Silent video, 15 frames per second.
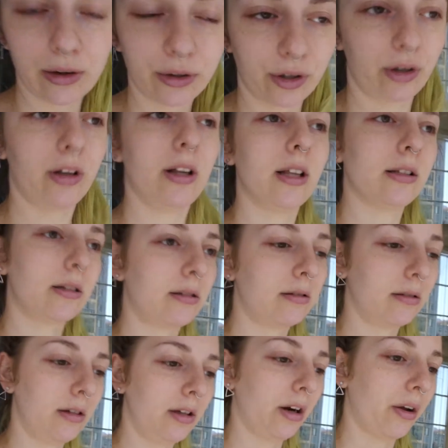out good, this,
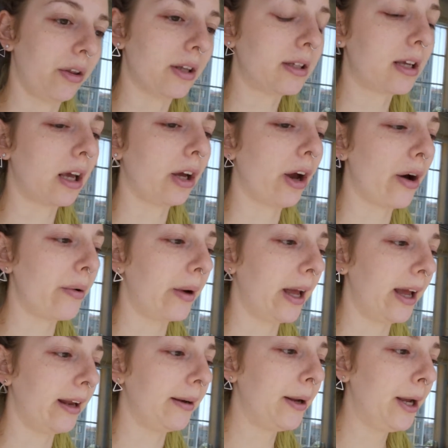you know, this can go
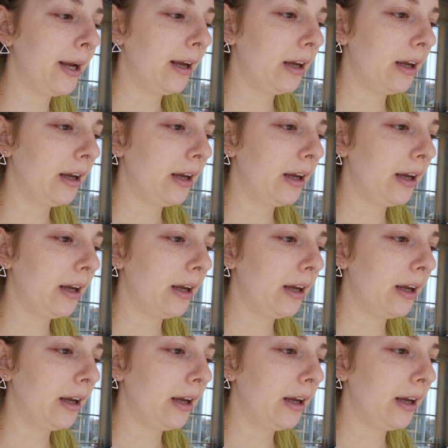in.